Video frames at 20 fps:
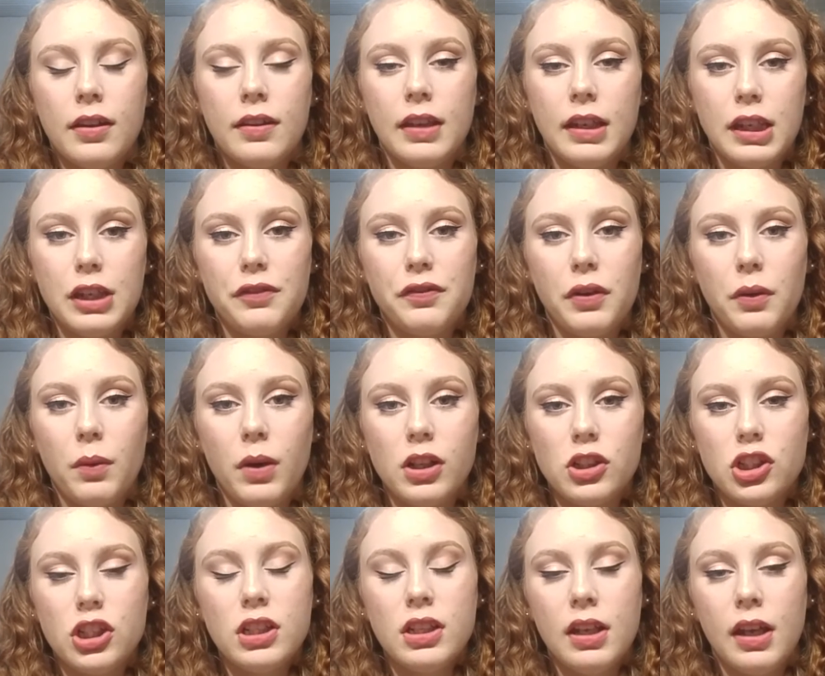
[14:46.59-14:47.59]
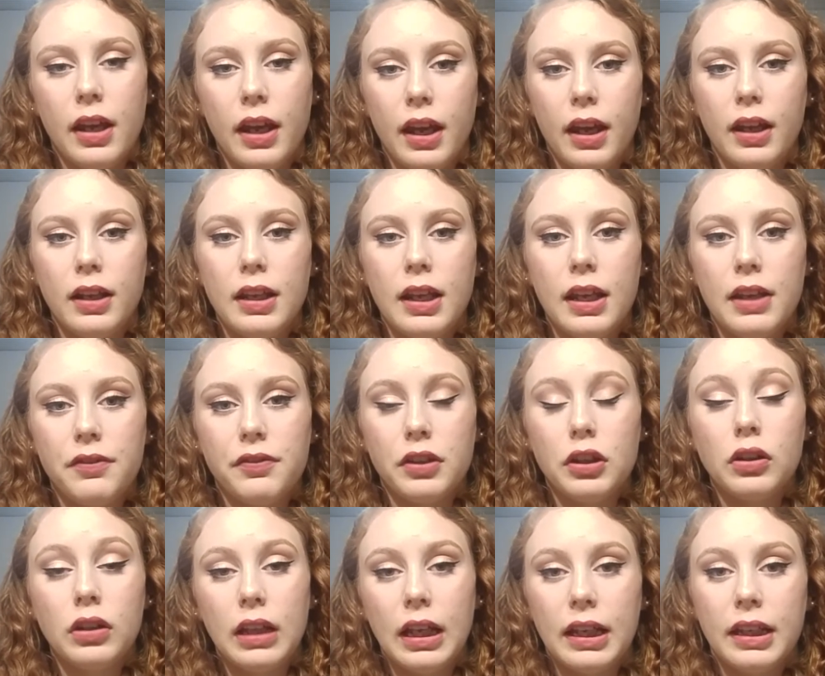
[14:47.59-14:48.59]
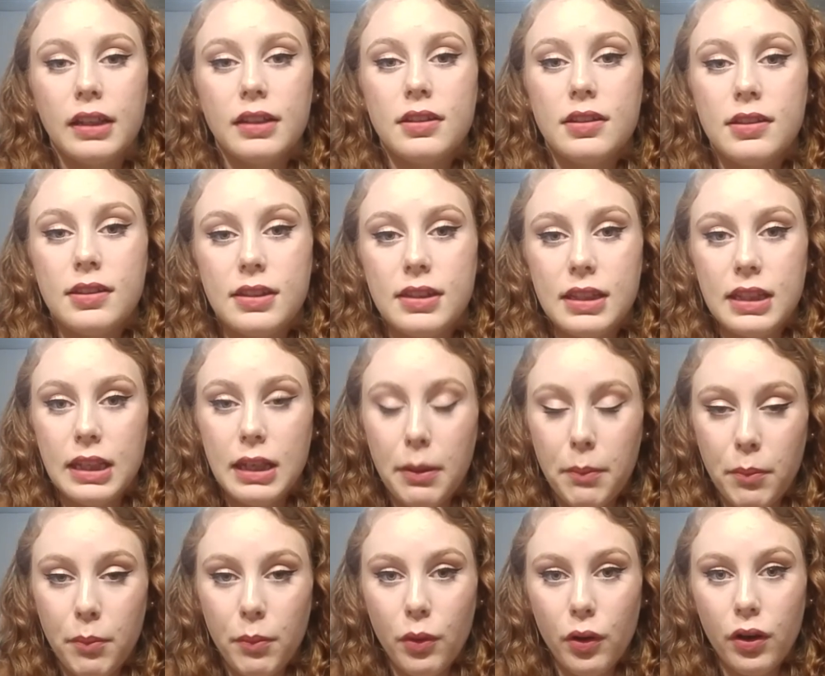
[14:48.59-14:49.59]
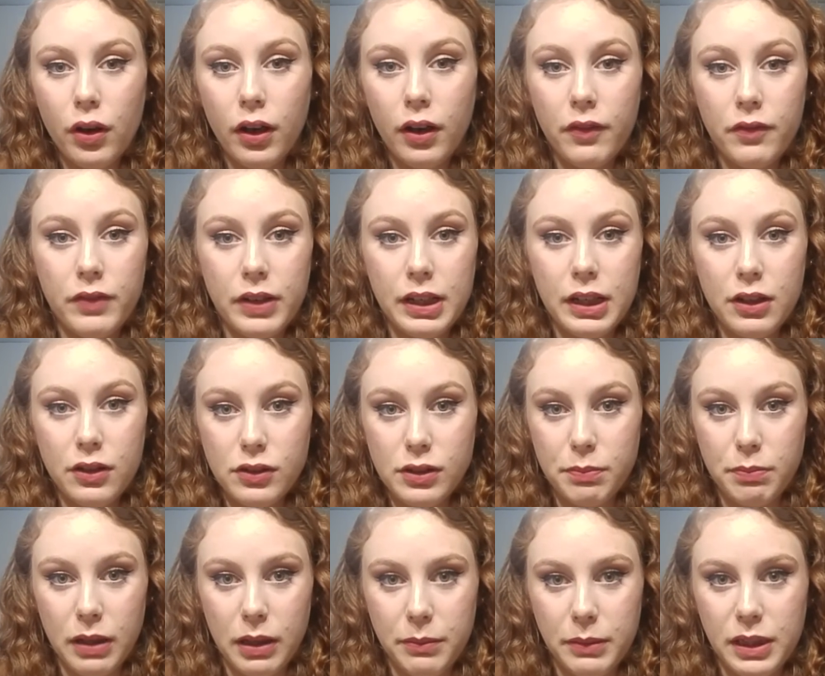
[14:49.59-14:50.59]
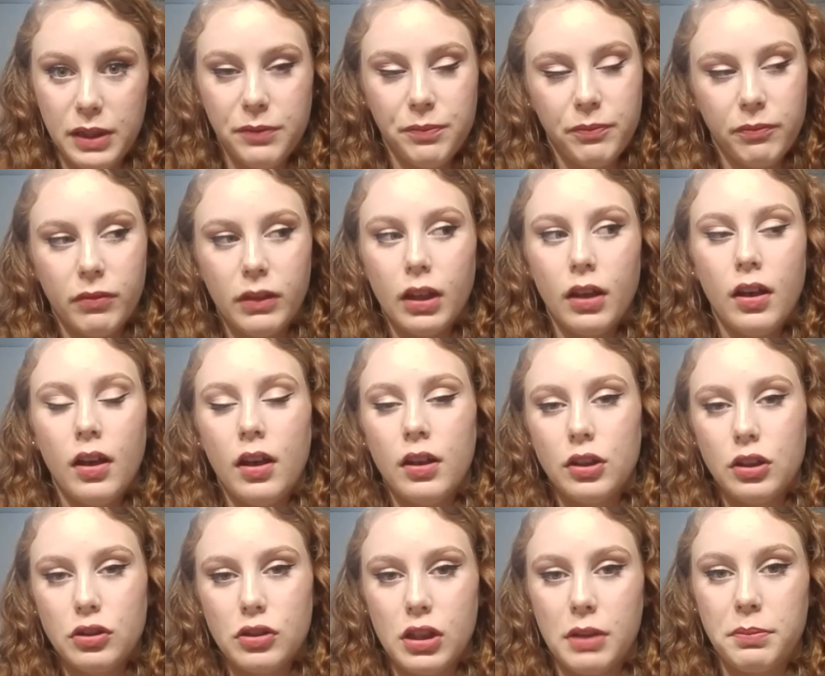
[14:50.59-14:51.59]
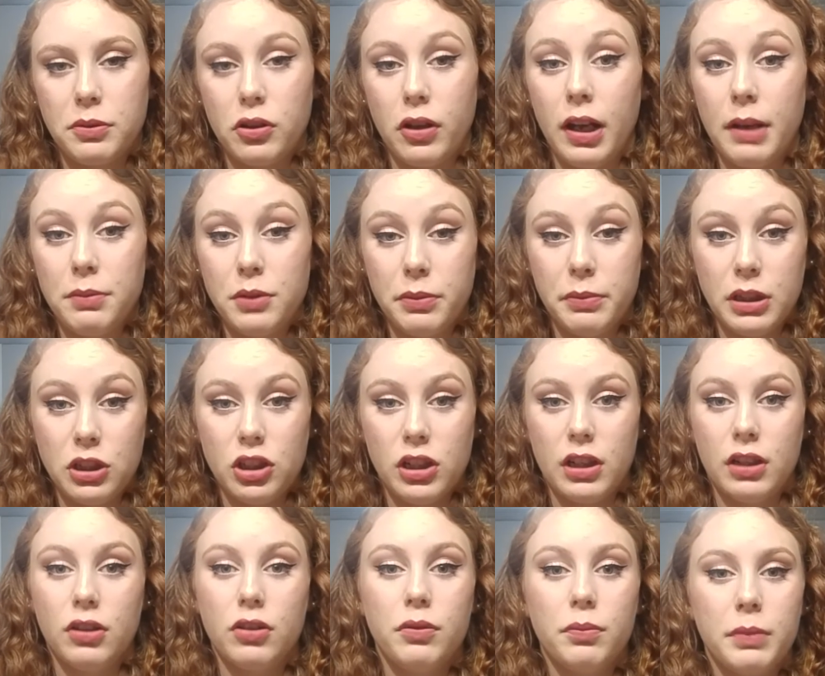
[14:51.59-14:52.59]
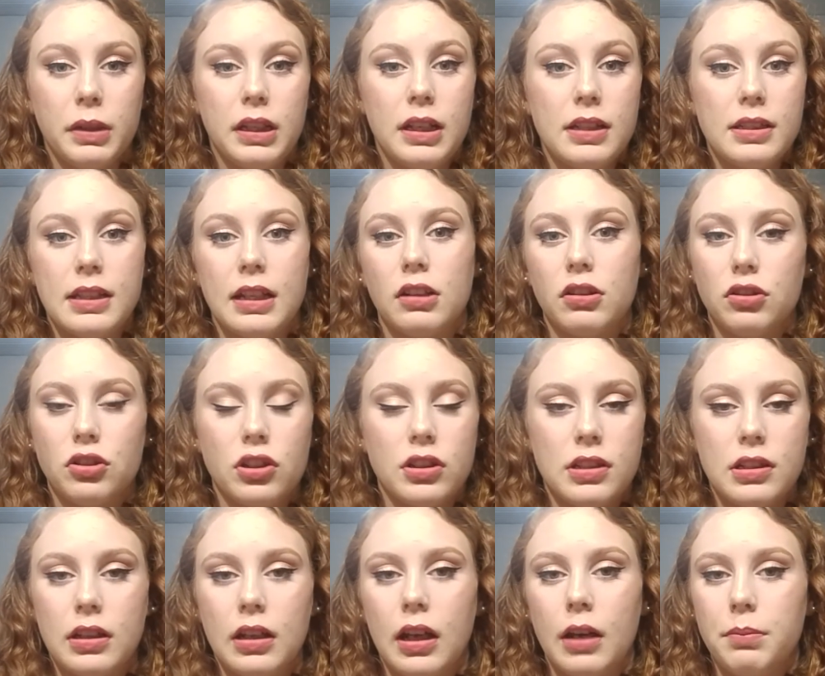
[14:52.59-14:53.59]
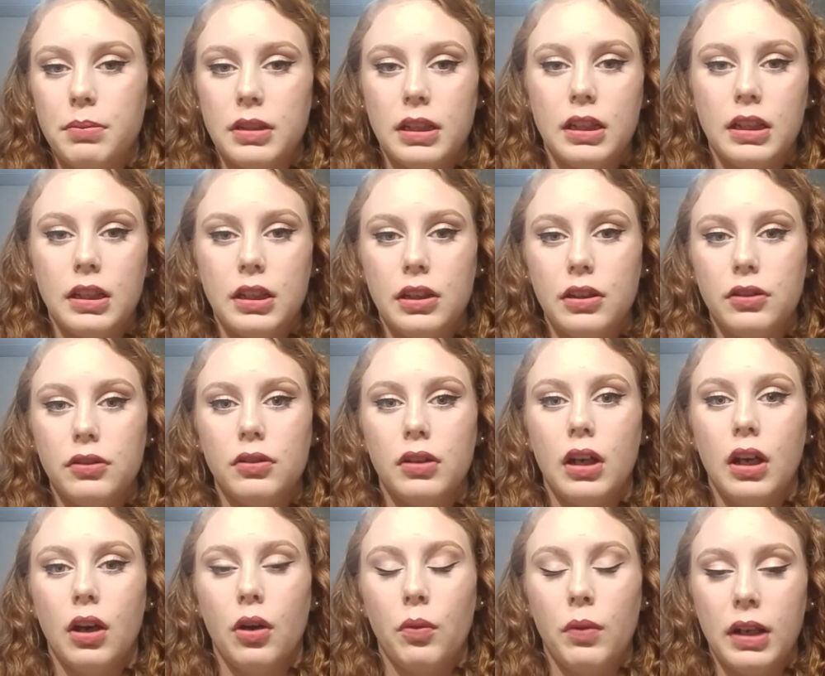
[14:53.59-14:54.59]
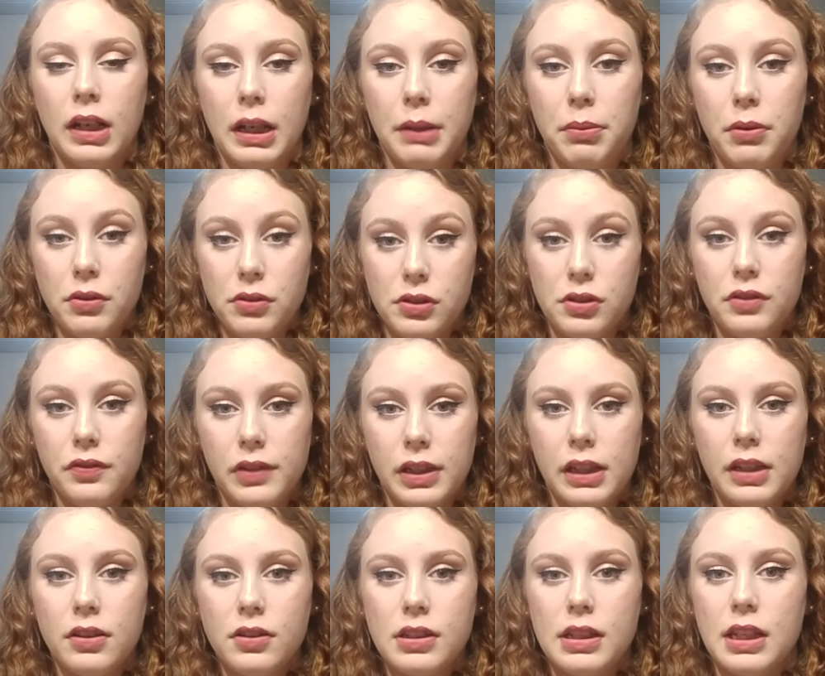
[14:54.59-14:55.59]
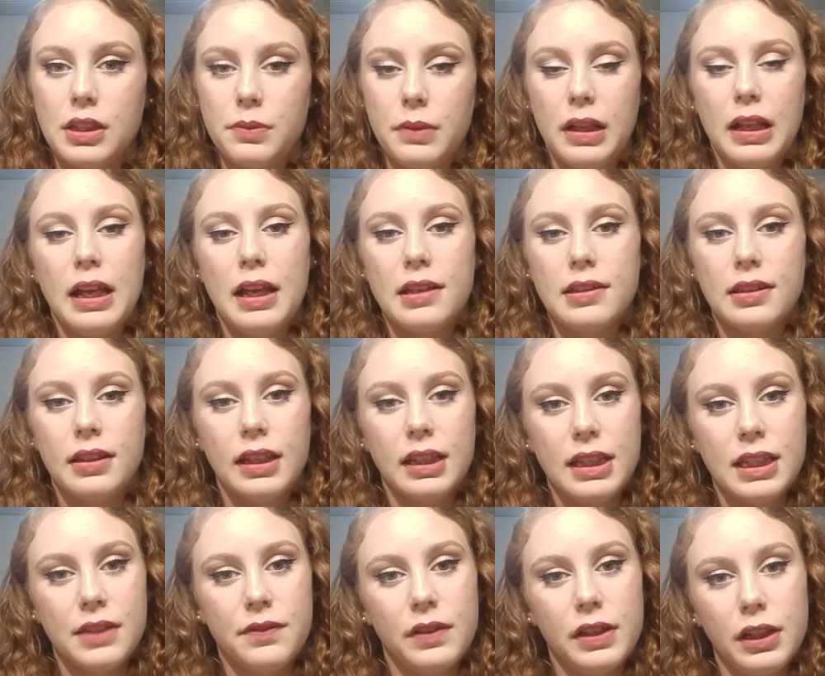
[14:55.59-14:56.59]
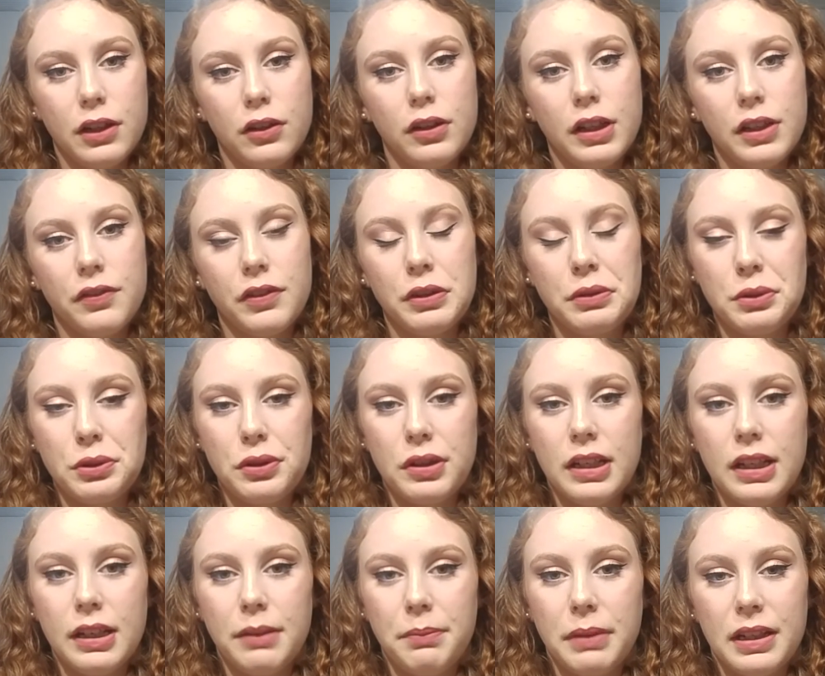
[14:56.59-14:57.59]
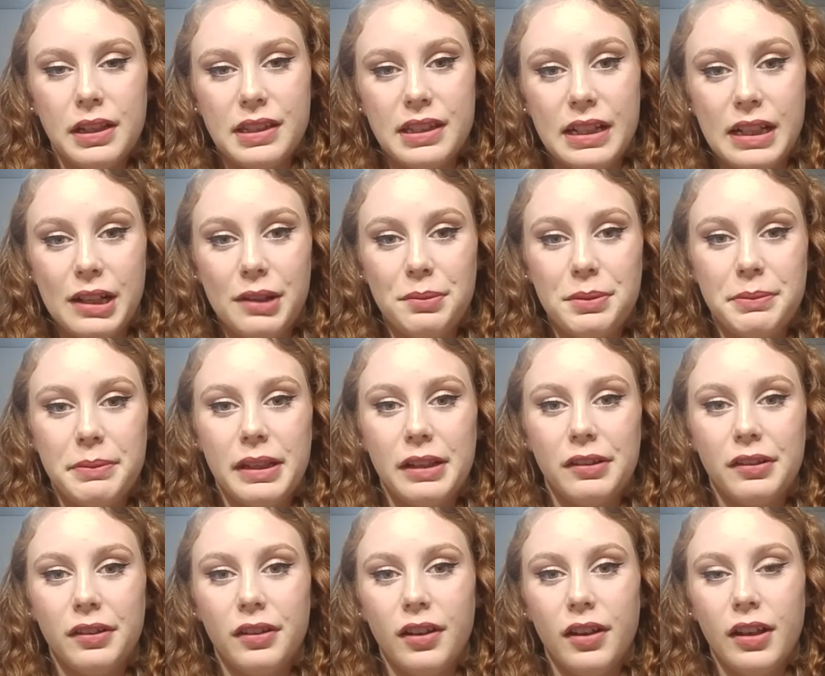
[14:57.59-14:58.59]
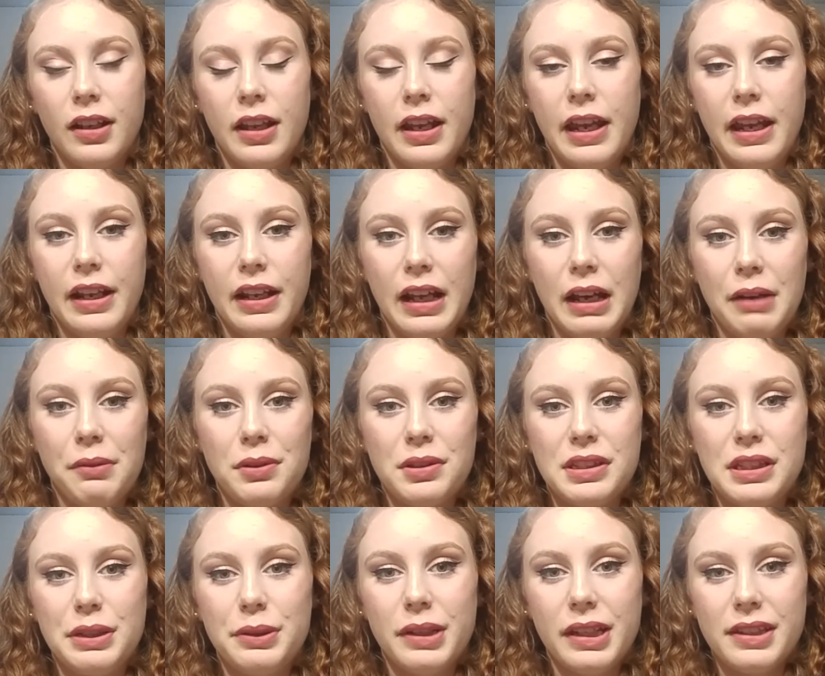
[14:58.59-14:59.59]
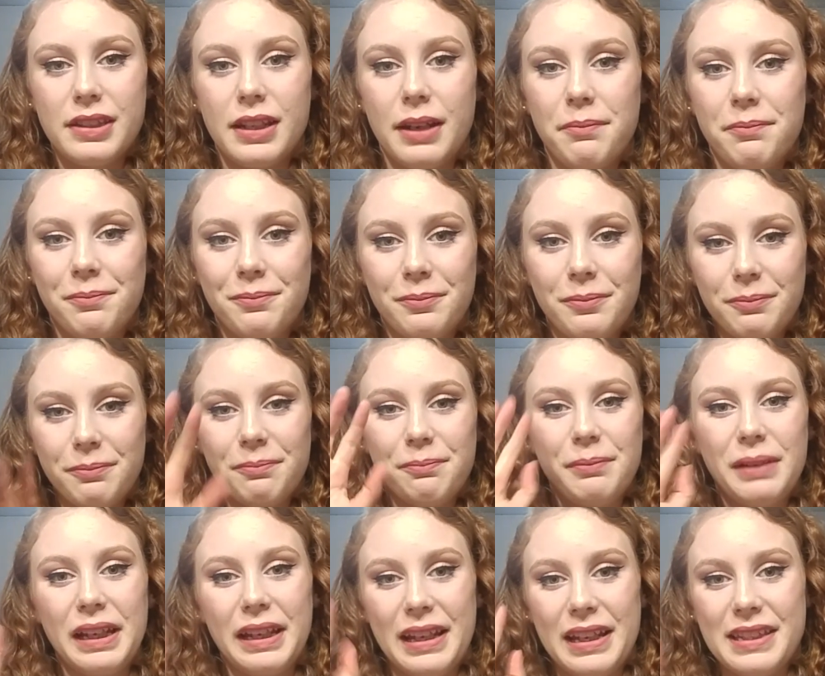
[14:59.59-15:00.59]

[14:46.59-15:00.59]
thank you for watching, and if you'd like to see more videos by me, subscribe to my channel because that'll just update you when I post new videos, as well as like this video if you enjoyed it because that helps me out a lot, and I will see you next time. Bye